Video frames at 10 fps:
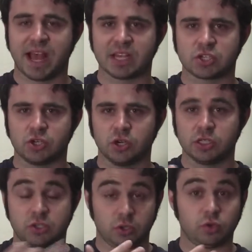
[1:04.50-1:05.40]

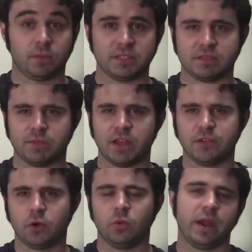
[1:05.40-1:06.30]
Bastards, The Triples of
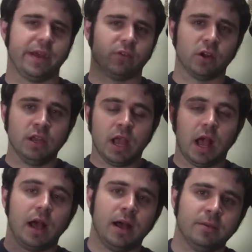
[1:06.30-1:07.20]
Belleville, whatever.
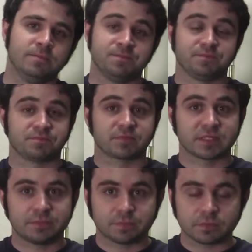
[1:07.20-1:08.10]

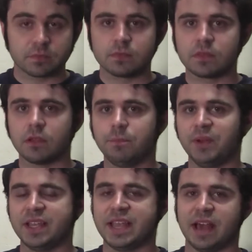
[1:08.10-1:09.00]

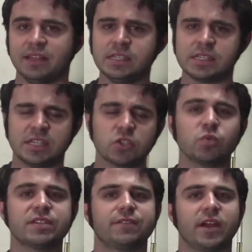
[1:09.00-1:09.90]
But yeah, this
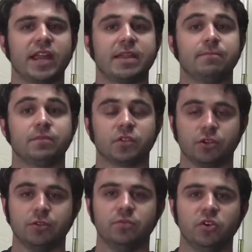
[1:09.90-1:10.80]
was a very
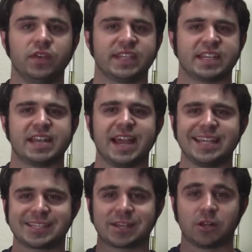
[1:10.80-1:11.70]
good movie. It's a
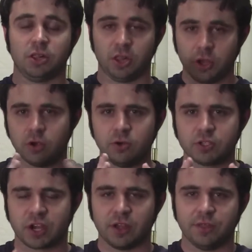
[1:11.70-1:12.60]
nice
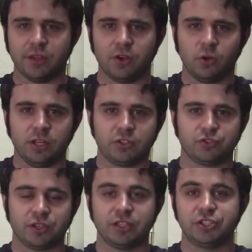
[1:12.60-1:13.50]
close on the Nolan
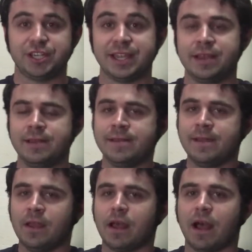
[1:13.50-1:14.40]
trilogy.
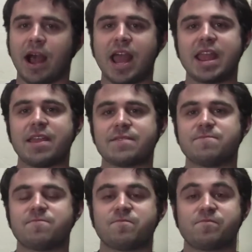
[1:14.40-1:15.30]
I